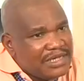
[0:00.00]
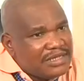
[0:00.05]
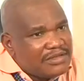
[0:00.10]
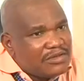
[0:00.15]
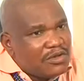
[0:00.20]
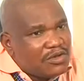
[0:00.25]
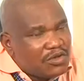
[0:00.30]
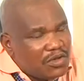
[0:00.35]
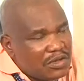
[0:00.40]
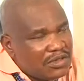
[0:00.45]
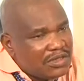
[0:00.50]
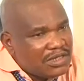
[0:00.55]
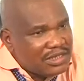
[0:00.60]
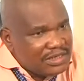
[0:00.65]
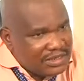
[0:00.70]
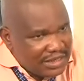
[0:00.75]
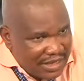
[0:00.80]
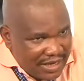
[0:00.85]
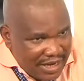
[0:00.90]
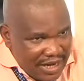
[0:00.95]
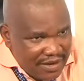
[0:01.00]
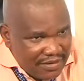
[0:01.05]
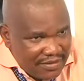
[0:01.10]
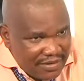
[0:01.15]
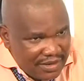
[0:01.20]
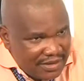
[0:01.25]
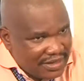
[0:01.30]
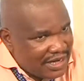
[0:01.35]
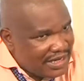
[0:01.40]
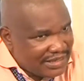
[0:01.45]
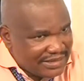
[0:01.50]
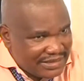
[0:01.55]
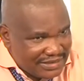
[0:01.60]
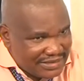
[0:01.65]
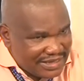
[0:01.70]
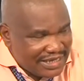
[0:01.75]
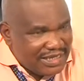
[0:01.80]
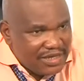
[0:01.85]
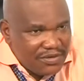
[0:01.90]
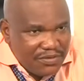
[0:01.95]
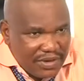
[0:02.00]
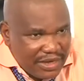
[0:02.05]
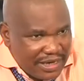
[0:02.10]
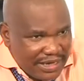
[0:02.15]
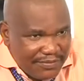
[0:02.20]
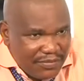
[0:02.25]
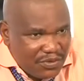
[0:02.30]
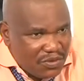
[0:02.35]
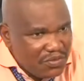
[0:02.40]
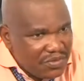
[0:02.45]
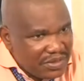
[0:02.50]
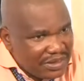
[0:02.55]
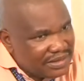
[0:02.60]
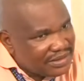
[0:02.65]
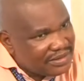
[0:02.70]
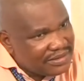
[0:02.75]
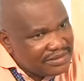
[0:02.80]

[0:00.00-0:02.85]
is to turn things around, and that is exactly what I am doing.